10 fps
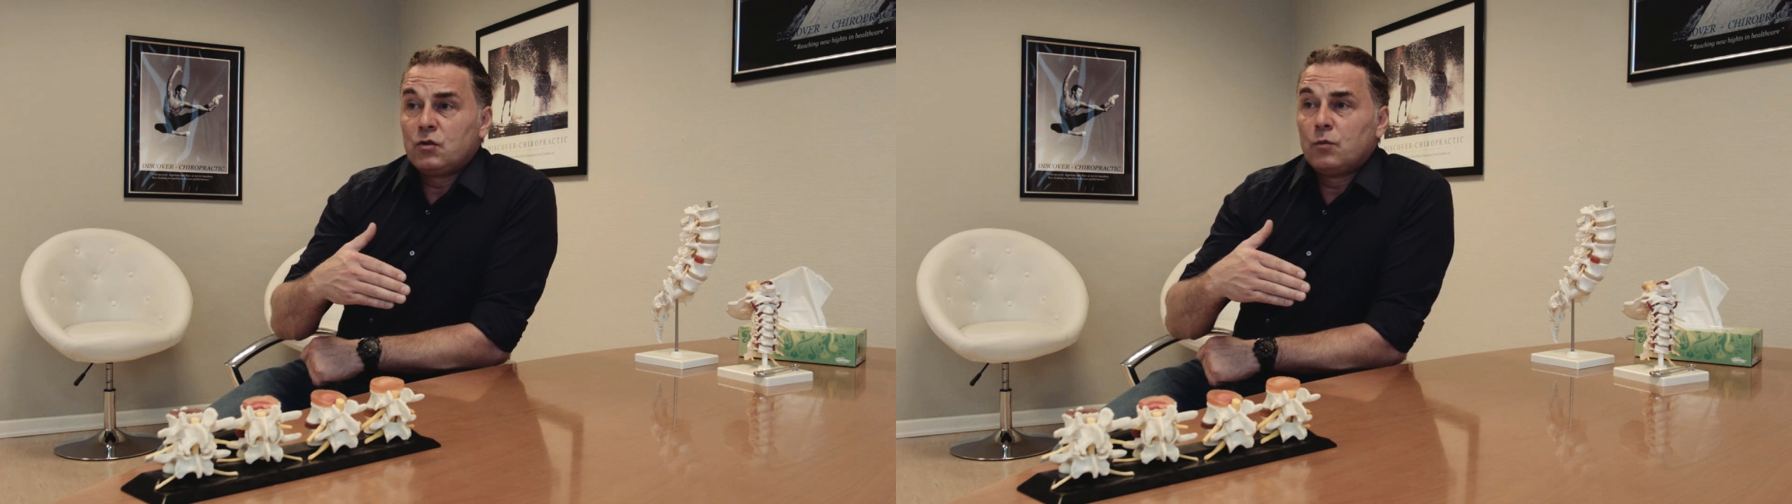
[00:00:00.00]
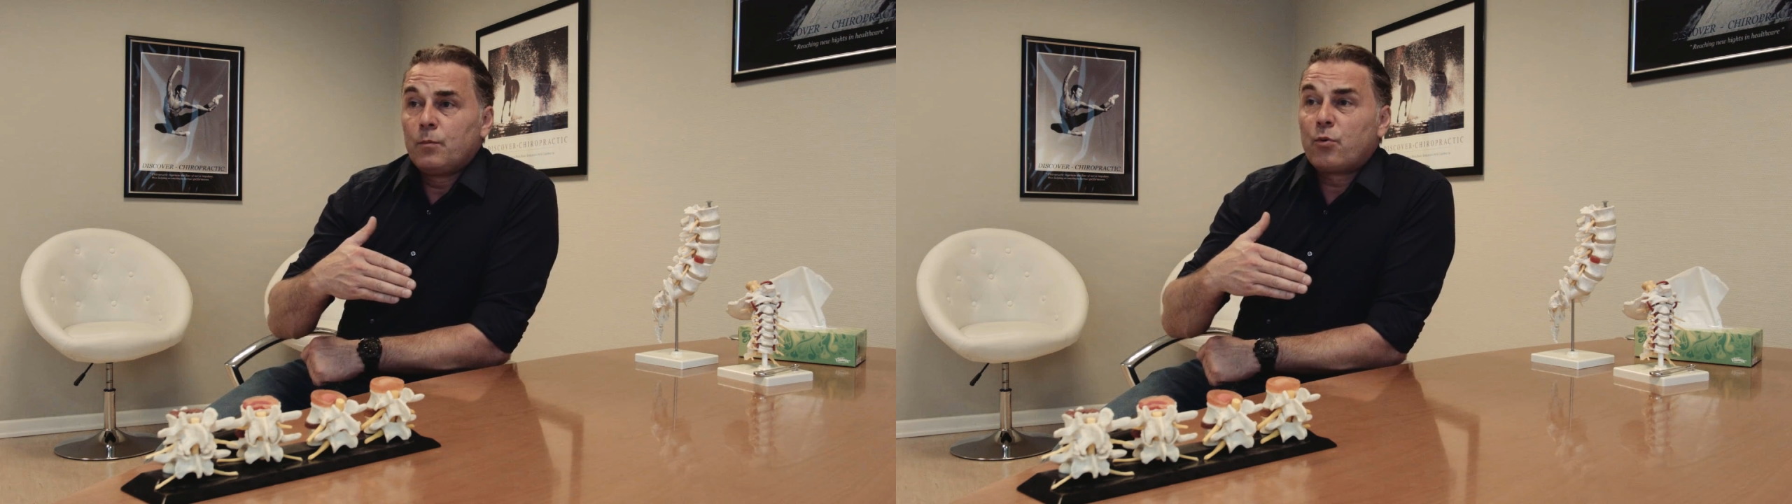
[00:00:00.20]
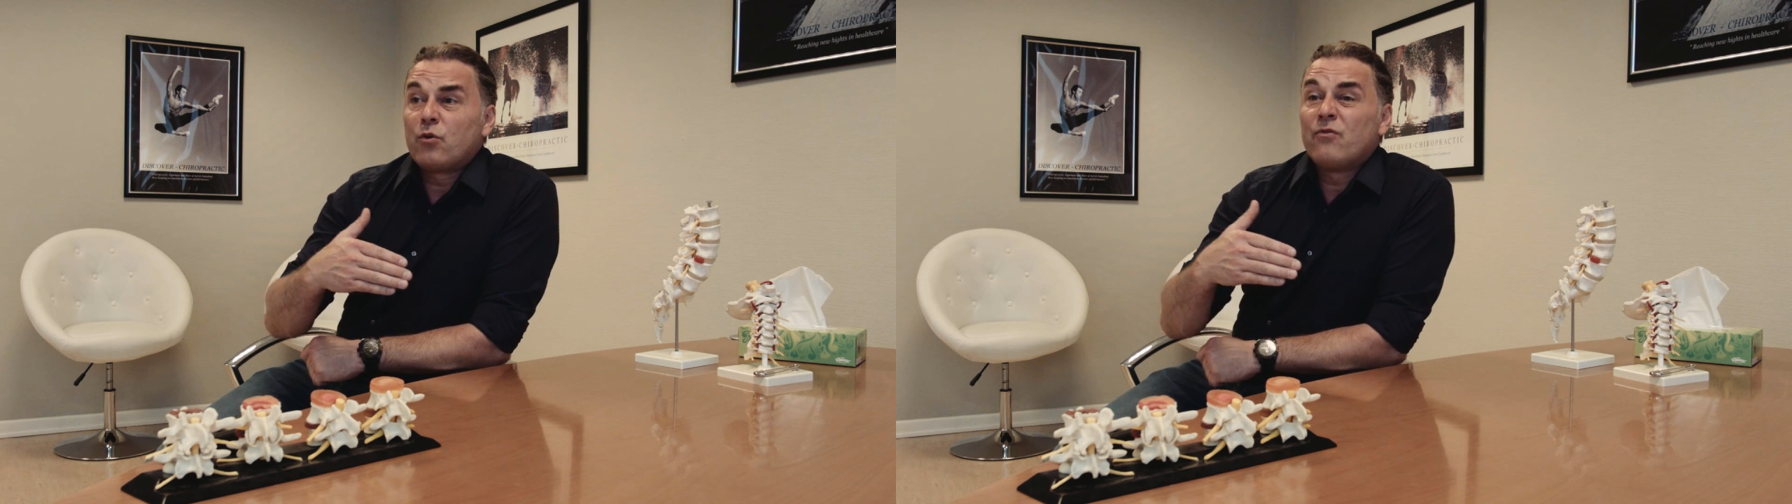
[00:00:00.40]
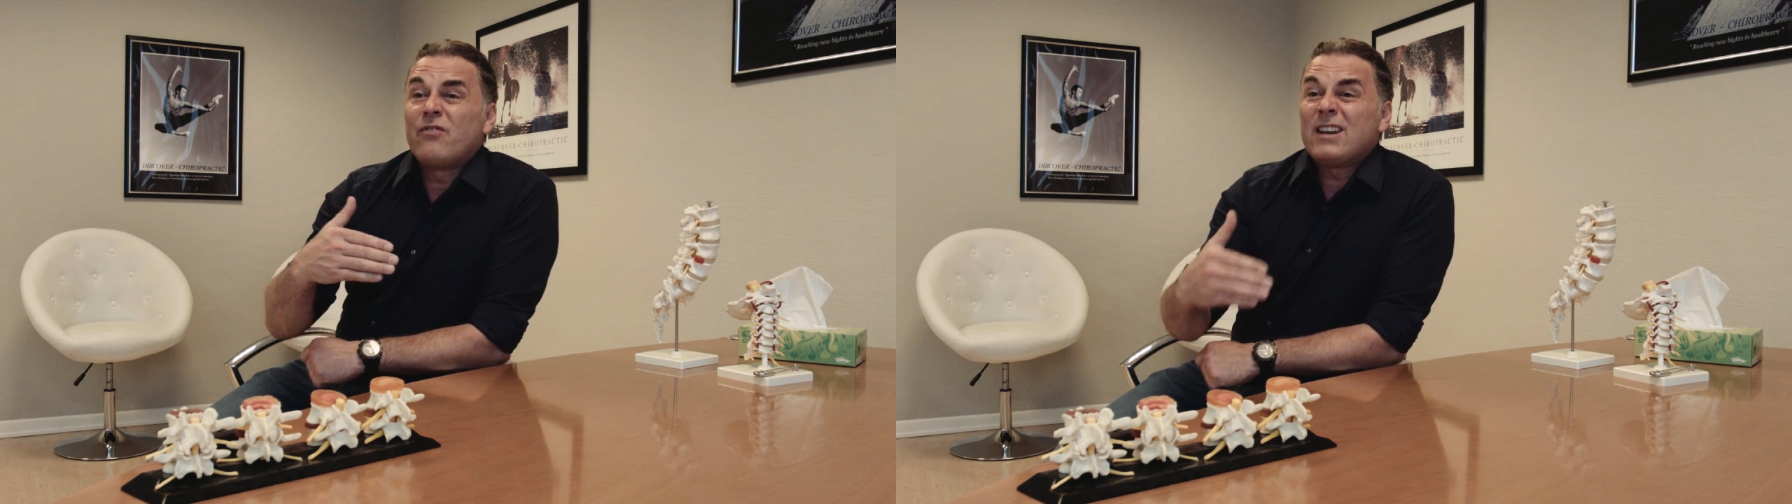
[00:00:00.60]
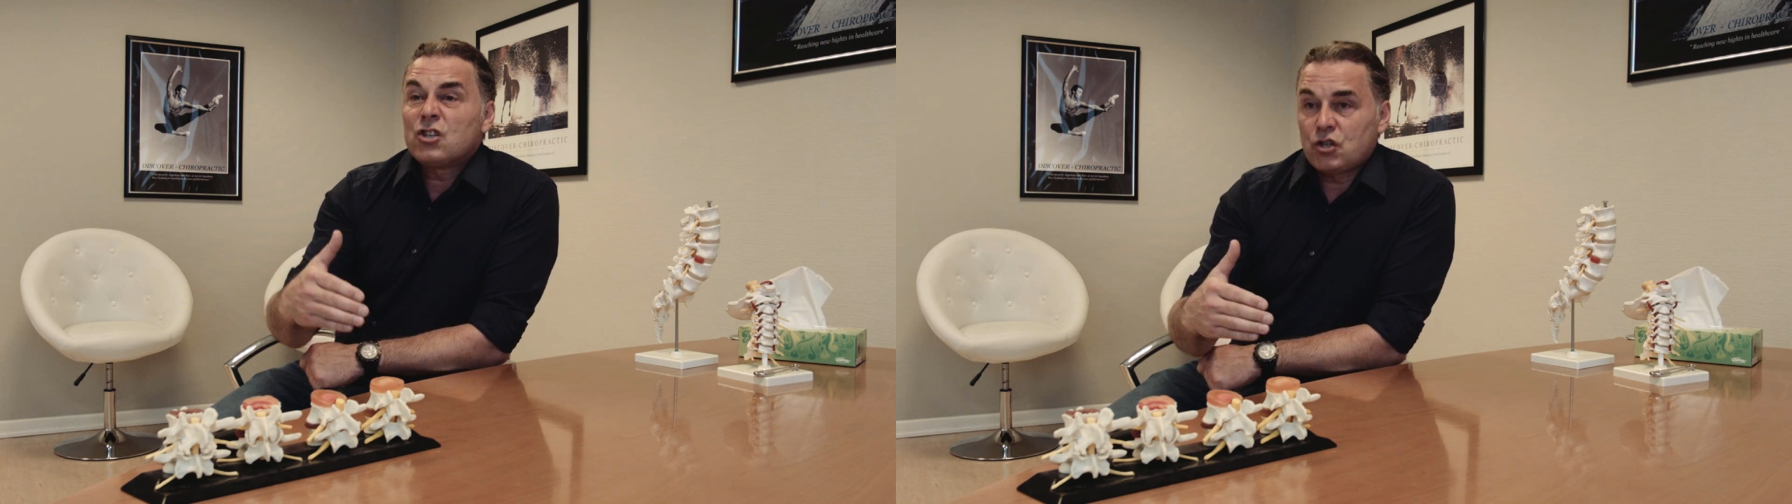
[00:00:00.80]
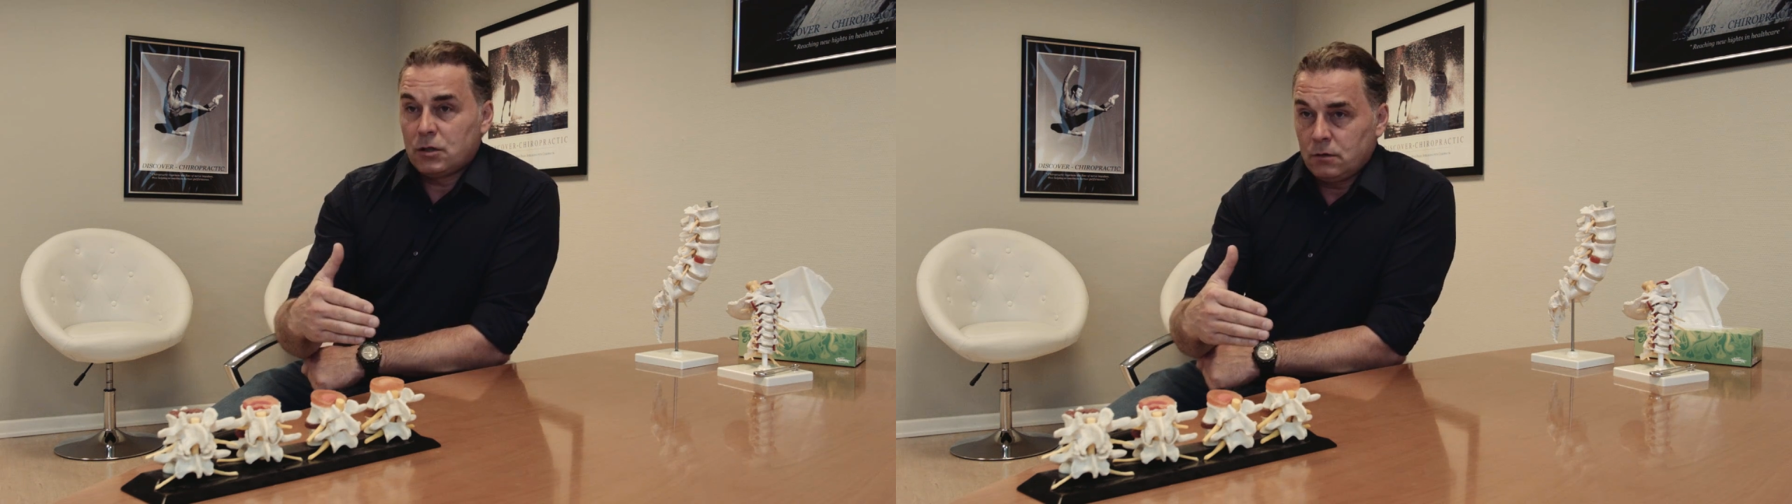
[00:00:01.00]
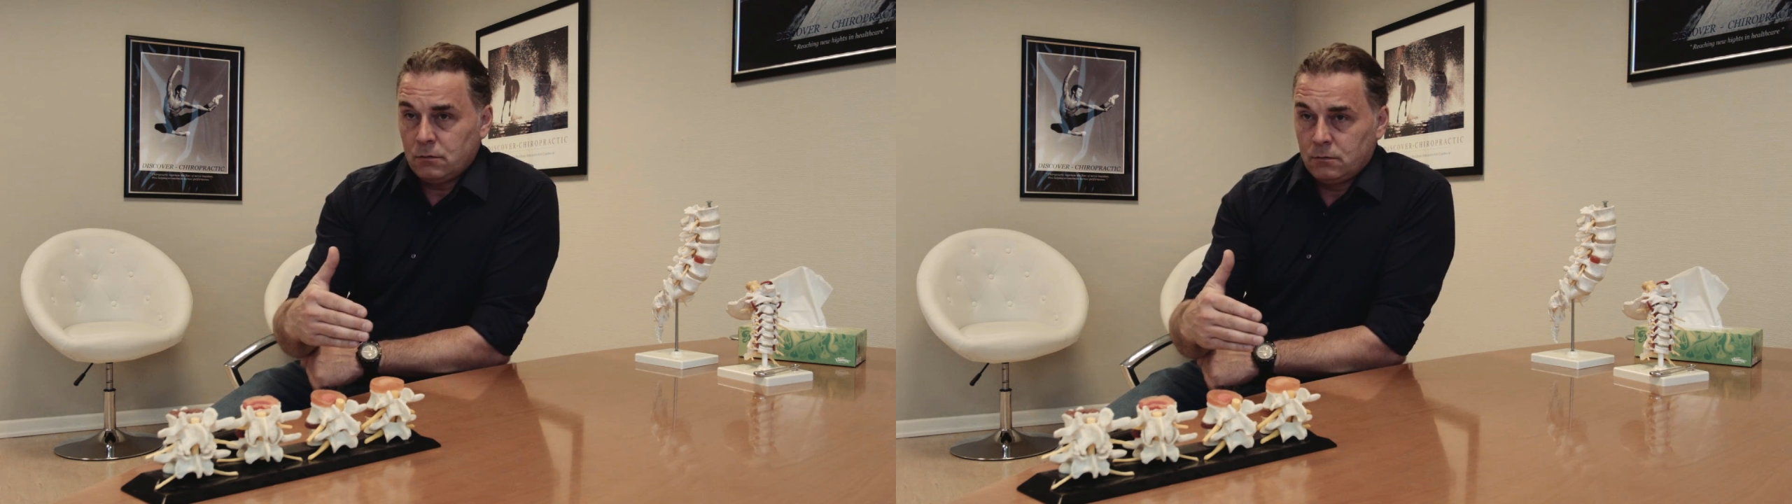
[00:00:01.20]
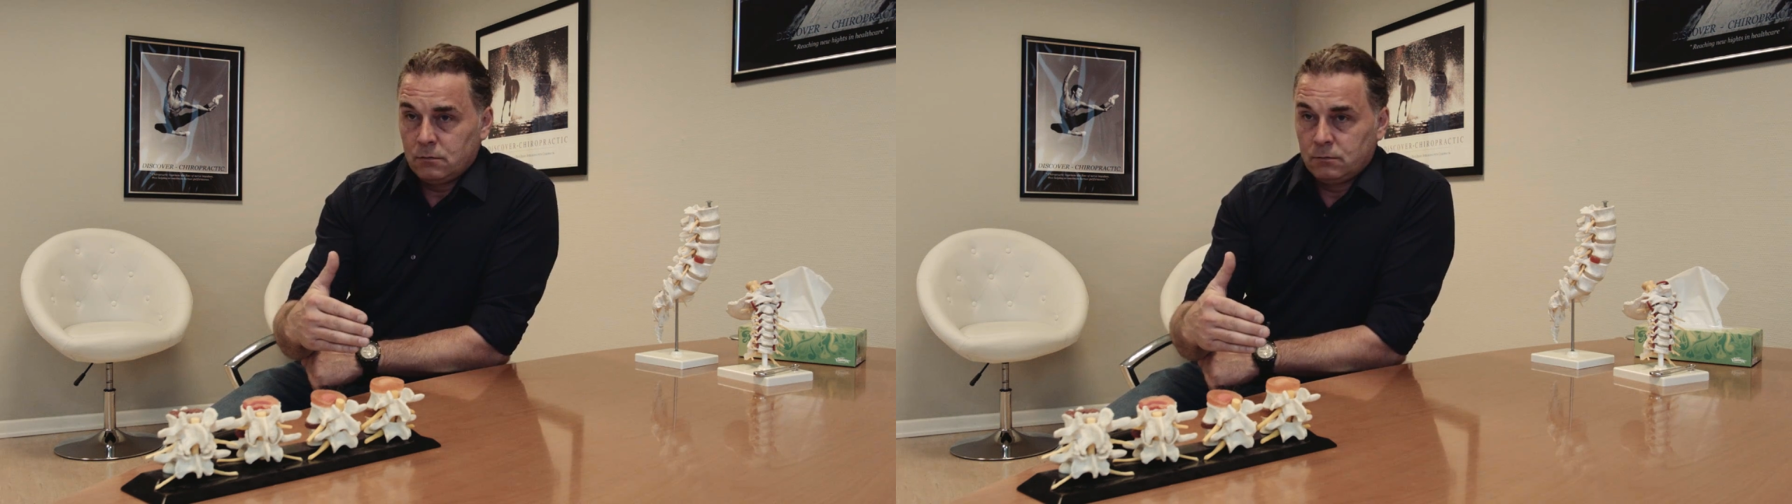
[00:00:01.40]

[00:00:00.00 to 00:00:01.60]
to prevention.